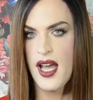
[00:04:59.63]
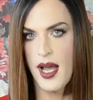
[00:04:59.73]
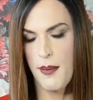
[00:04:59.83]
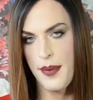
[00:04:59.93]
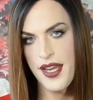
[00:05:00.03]

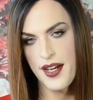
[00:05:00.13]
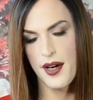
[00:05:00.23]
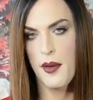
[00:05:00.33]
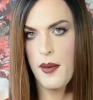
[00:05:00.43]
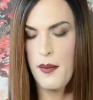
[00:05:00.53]

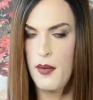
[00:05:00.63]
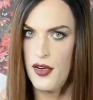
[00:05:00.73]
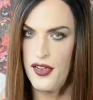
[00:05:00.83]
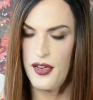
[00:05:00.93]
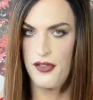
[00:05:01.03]
appear
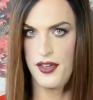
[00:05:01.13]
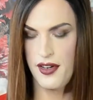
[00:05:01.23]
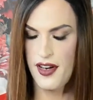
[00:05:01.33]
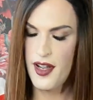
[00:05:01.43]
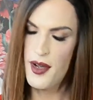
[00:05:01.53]
more
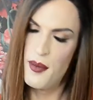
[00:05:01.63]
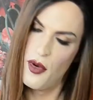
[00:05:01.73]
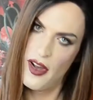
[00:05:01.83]
softer, more